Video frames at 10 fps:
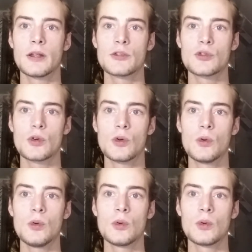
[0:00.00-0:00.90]
And
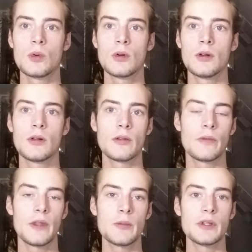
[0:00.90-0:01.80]
so,
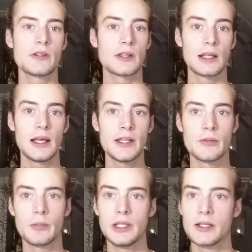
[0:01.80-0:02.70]
that means
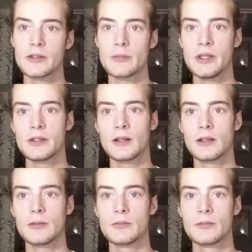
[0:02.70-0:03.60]
enlightened beings, basically.